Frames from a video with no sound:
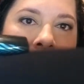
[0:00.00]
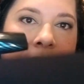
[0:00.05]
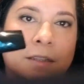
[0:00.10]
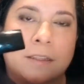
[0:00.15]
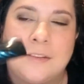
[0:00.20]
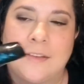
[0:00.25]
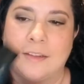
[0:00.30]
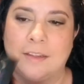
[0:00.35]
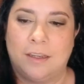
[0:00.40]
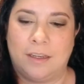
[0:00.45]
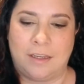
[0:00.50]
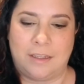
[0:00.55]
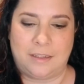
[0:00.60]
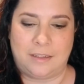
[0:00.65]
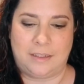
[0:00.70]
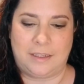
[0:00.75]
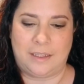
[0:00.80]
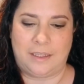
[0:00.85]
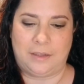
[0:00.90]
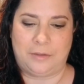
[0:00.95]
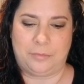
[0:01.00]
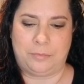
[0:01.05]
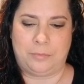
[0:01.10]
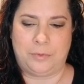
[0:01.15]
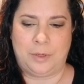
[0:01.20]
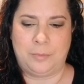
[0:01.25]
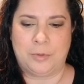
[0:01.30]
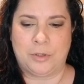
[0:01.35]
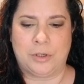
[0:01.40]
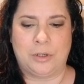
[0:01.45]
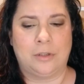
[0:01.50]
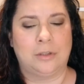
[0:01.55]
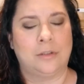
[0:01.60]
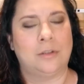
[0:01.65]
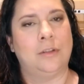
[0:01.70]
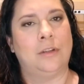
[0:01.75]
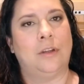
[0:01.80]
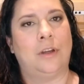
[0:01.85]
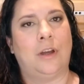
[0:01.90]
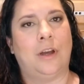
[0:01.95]
It's got like rubber
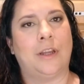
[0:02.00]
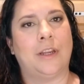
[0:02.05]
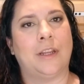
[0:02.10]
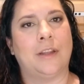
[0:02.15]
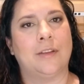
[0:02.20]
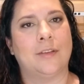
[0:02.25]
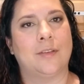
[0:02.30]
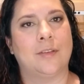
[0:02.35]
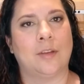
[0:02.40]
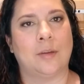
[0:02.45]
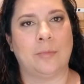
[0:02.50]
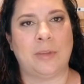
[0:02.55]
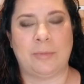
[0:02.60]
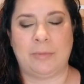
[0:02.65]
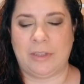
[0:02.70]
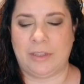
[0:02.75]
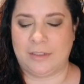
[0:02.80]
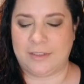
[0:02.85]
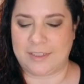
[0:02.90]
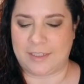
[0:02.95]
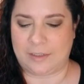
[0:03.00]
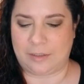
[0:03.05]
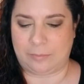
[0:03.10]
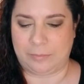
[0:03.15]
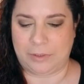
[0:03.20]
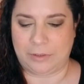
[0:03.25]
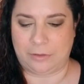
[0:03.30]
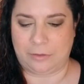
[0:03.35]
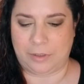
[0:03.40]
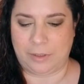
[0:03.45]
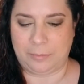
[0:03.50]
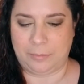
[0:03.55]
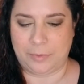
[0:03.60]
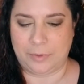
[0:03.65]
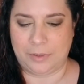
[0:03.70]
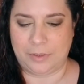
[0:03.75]
on it, so maybe to help you grip.